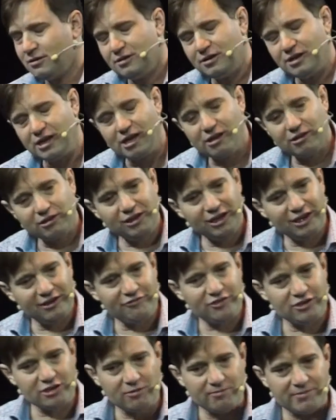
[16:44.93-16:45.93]
Another thing, if
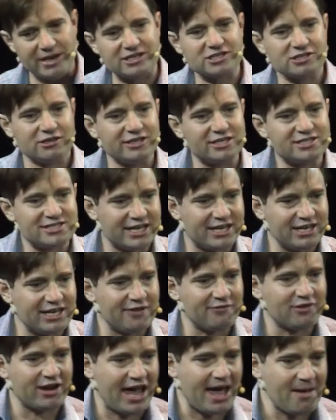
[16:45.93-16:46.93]
you don't measure it, it's like it
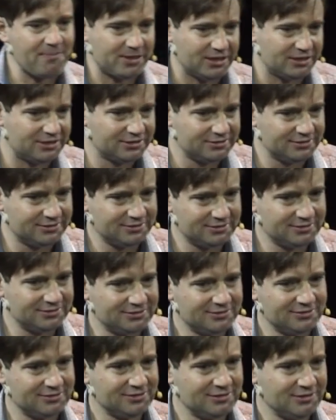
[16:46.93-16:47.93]
never happened.
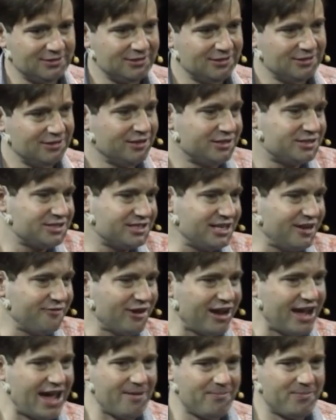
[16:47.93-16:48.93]
It just never
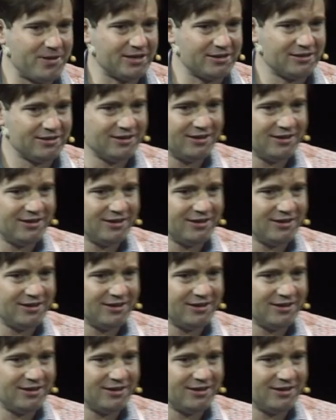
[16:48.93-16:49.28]
happened.